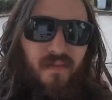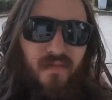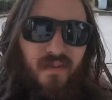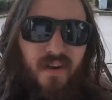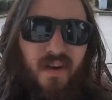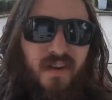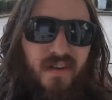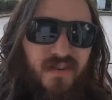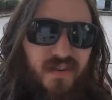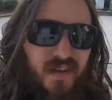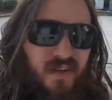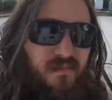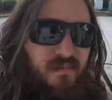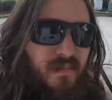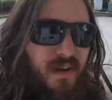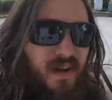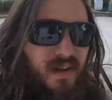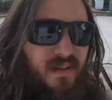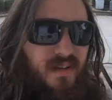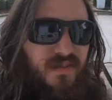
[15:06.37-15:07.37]
Forgot to check
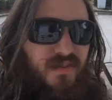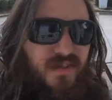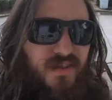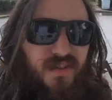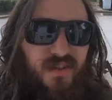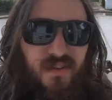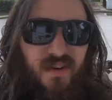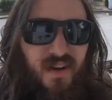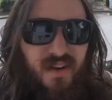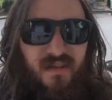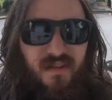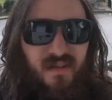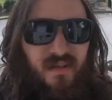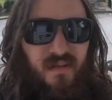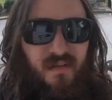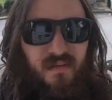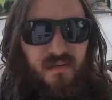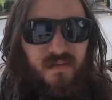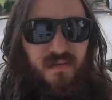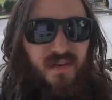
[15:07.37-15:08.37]
mileage too. I don't
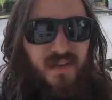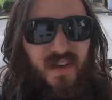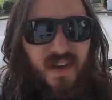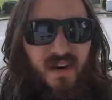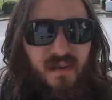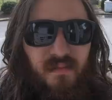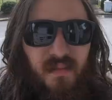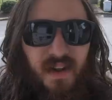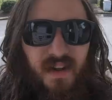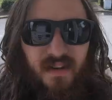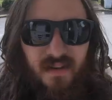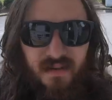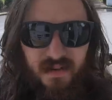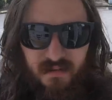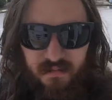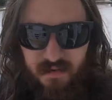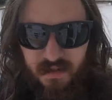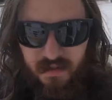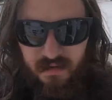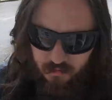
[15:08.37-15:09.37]
know what kind of
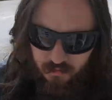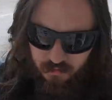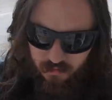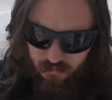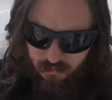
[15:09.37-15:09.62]
mileage I'm getting.